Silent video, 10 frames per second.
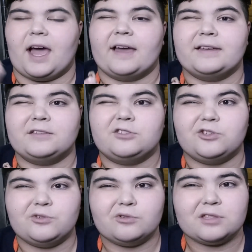I
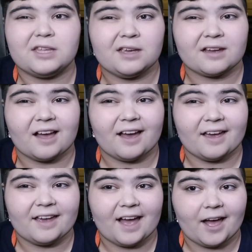do think
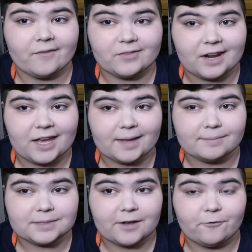I have
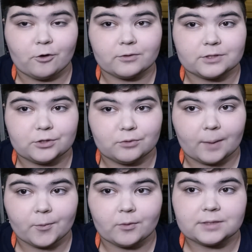names for the 2
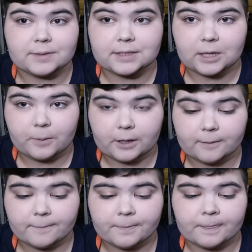I'm going to be keeping,
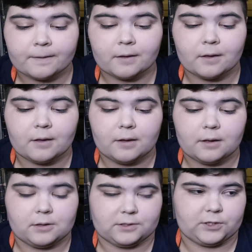
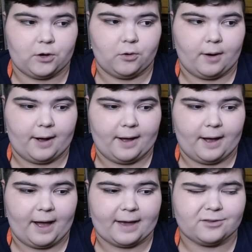so
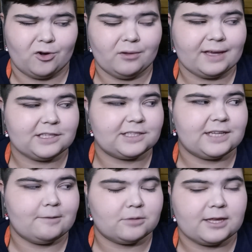I don't like to
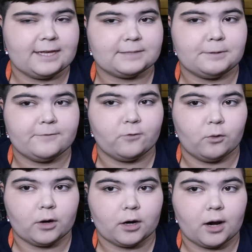name things
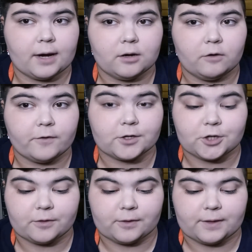before I know for
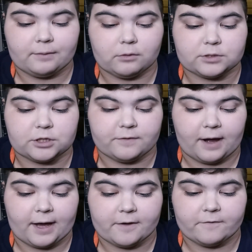sure that they will
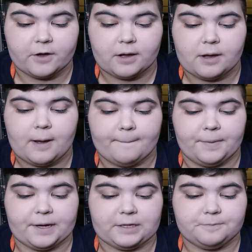survive,
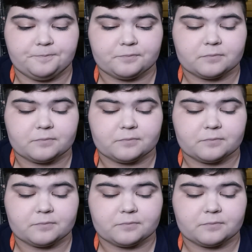but